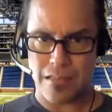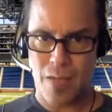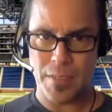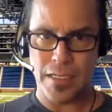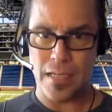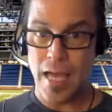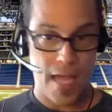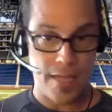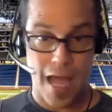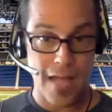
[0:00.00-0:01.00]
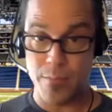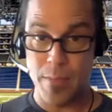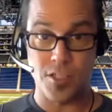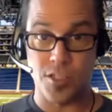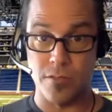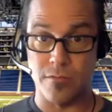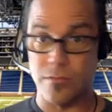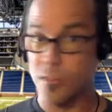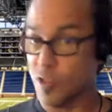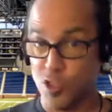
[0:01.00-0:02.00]
I mean, and not to mention
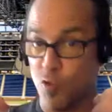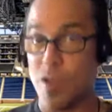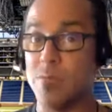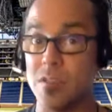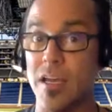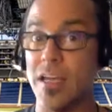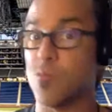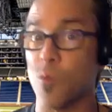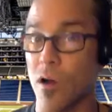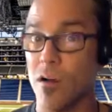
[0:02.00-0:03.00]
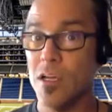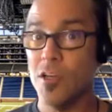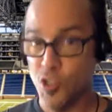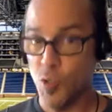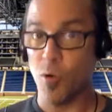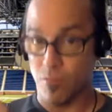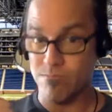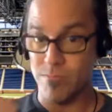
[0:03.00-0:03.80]
the Detroit mistakes where you were,